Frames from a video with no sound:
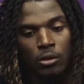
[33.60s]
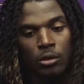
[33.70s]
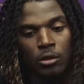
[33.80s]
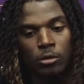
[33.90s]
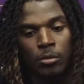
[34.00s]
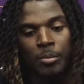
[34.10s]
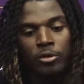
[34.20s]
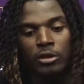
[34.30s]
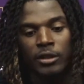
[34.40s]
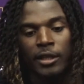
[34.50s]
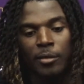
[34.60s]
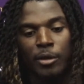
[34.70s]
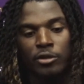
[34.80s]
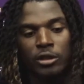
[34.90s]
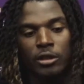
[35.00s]
I'm most excited
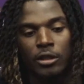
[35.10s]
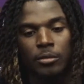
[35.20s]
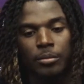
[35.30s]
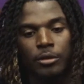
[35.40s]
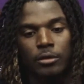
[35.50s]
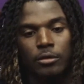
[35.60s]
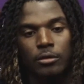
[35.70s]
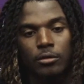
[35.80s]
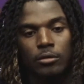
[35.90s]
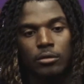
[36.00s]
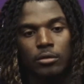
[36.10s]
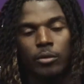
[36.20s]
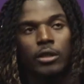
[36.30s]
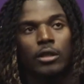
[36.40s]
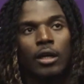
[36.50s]
about Sunday, but
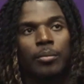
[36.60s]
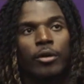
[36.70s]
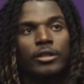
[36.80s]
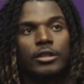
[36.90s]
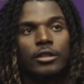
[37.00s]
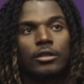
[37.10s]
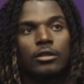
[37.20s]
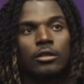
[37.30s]
really the process.